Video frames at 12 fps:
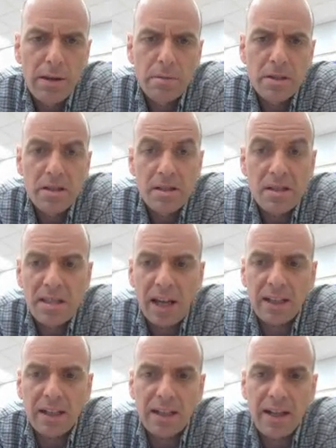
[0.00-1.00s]
It was the
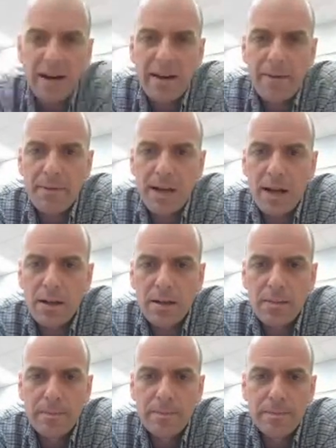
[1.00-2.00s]
second kind of yell.
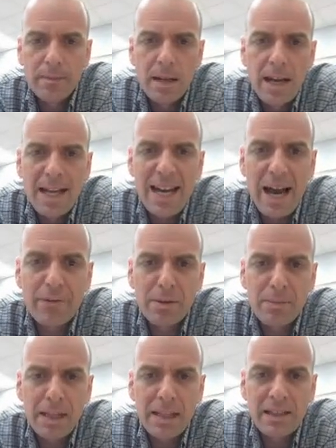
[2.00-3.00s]
And
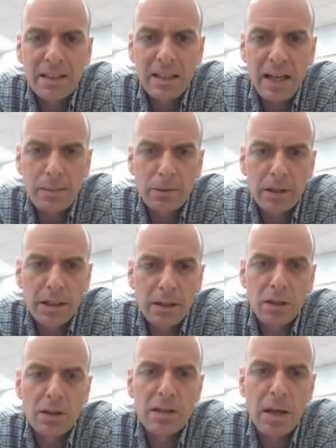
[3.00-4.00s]
everybody in the library
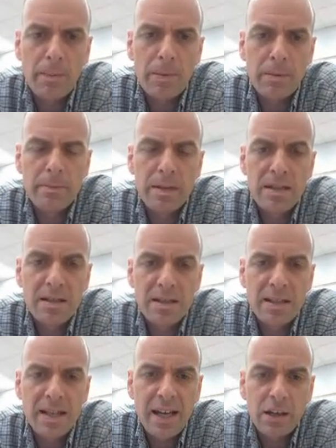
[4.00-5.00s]
looked up, and
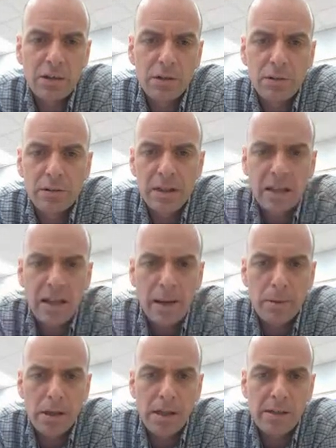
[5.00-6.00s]
Mrs. Calhoun, the
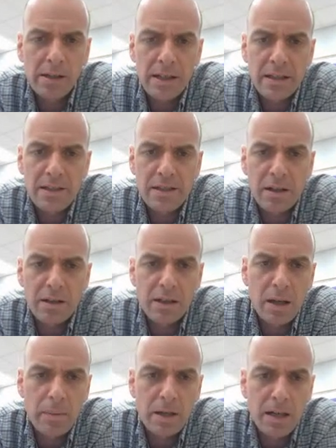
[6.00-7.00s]
librarian,
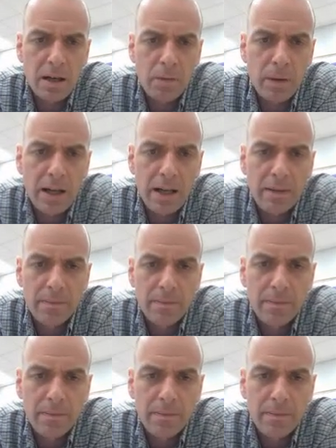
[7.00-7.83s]
started coming our way.